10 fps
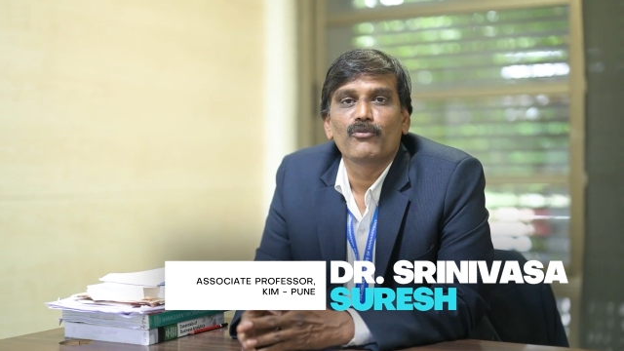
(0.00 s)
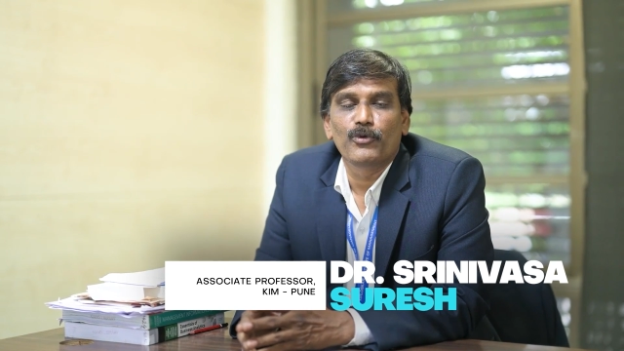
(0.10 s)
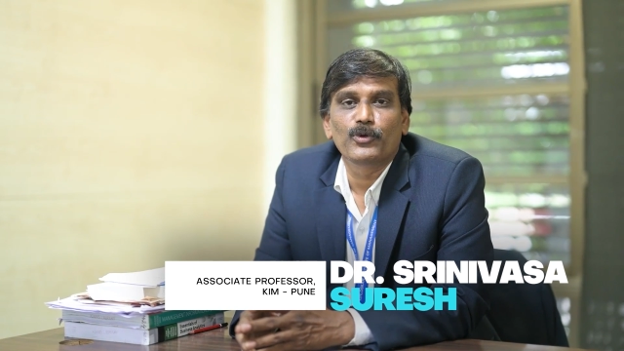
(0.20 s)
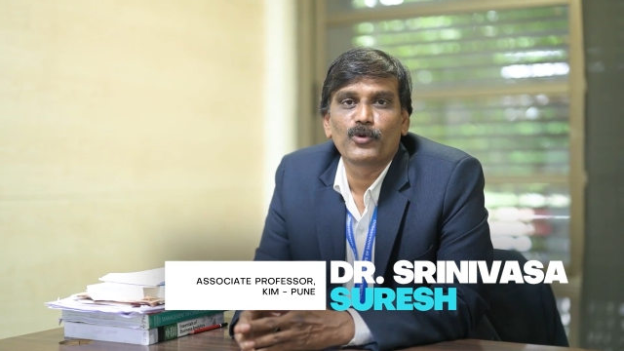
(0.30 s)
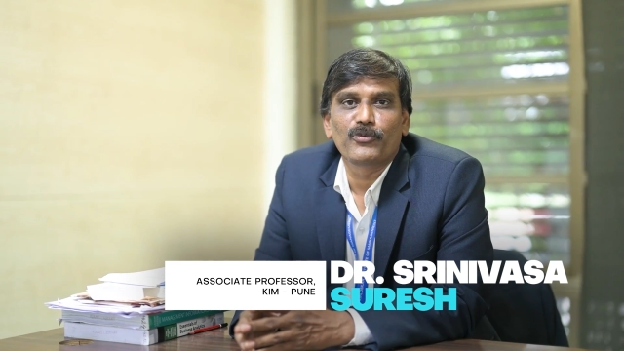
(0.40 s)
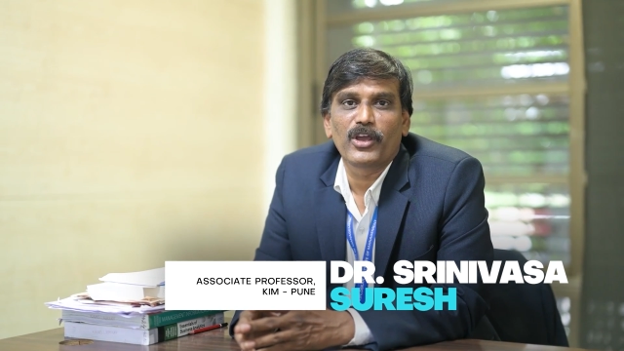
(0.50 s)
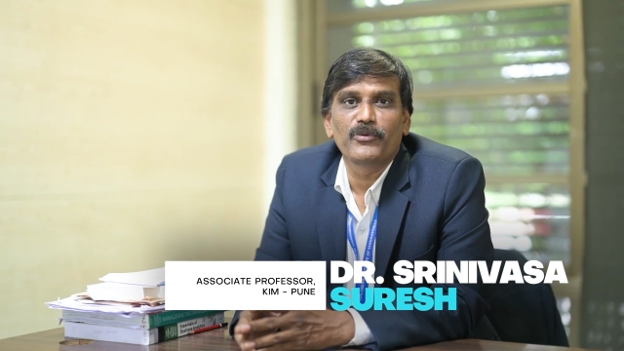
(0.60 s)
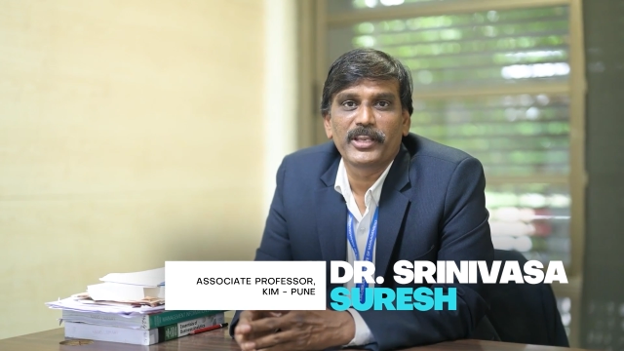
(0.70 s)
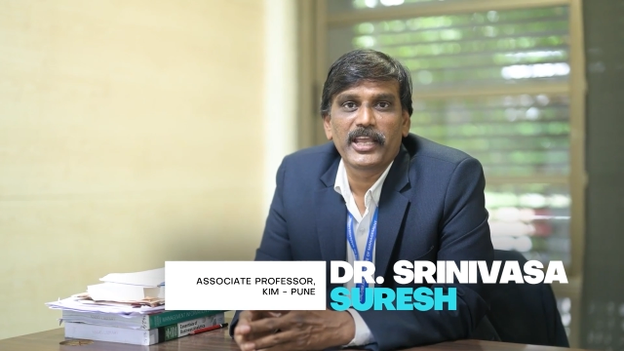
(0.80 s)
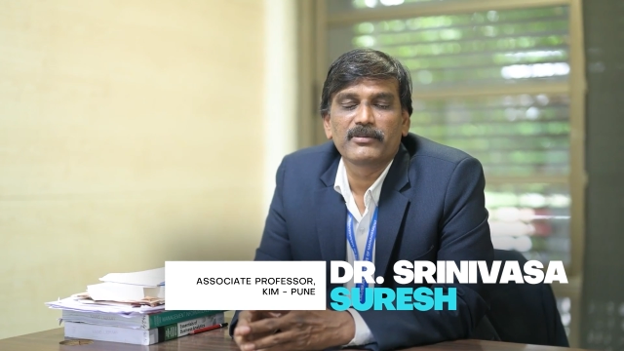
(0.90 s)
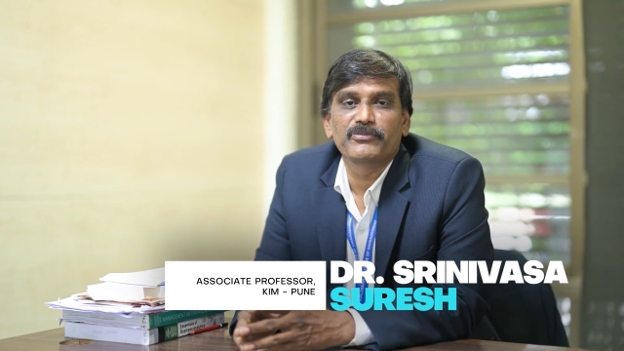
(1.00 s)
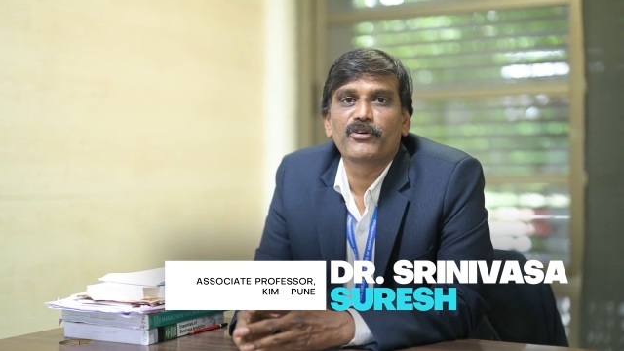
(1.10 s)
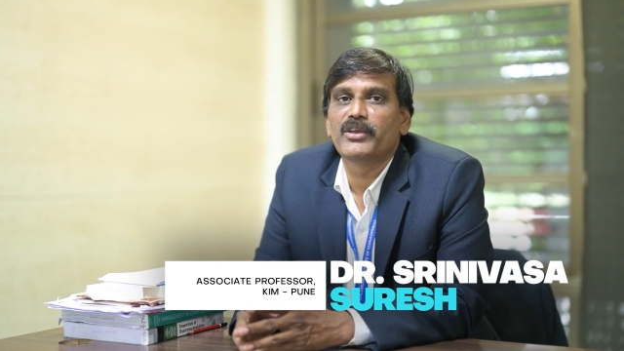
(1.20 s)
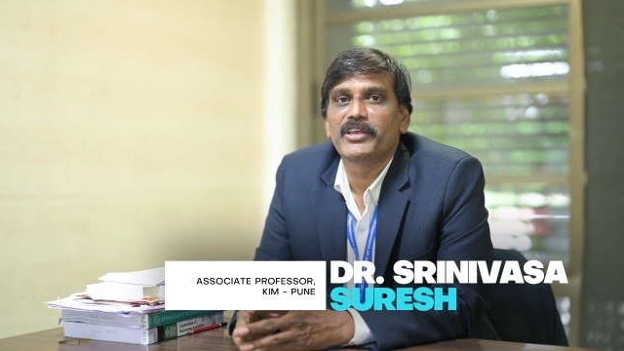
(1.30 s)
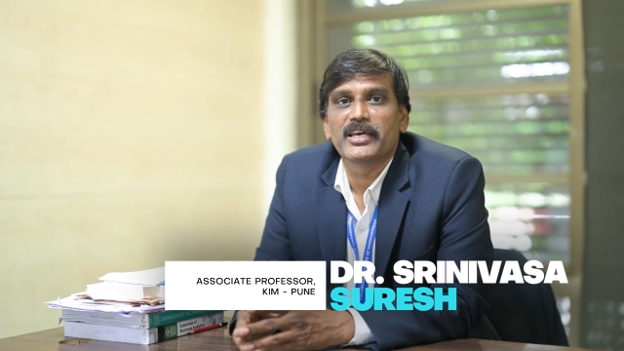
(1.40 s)
4 to 5
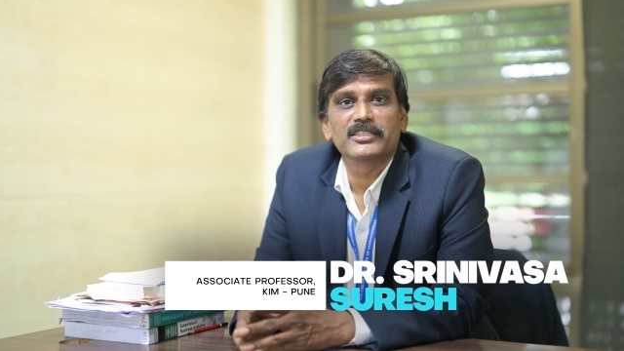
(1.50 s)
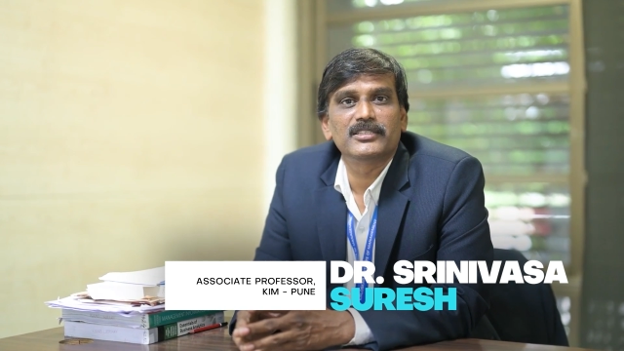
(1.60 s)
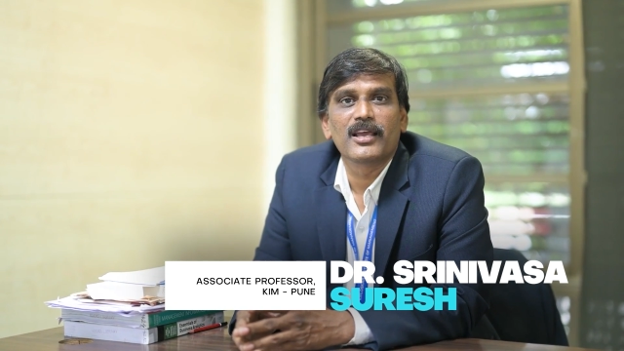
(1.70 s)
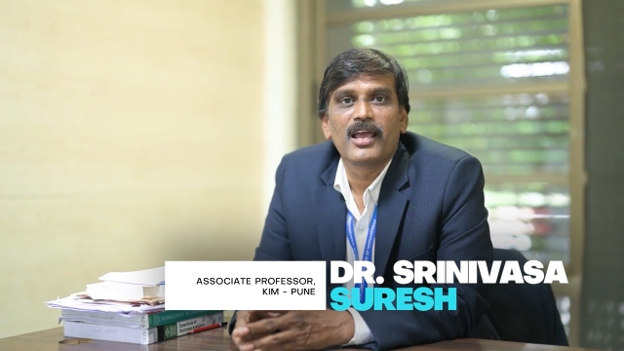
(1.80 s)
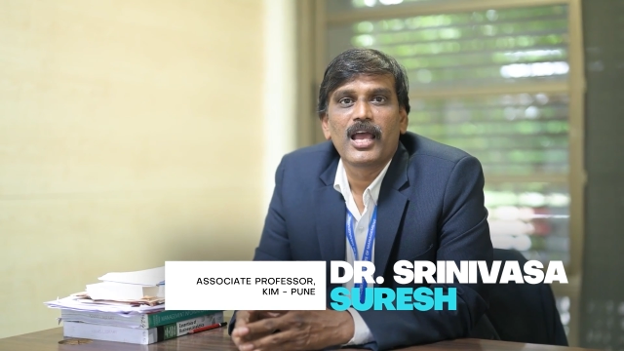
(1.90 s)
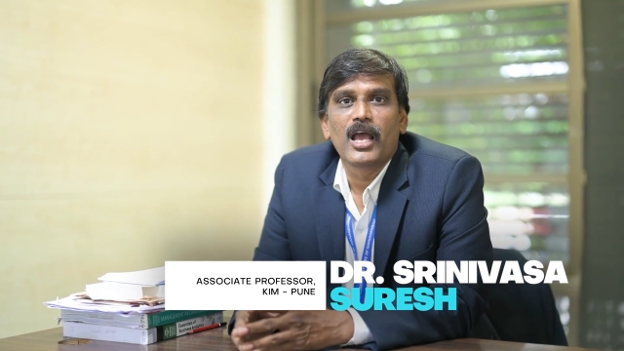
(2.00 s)
years.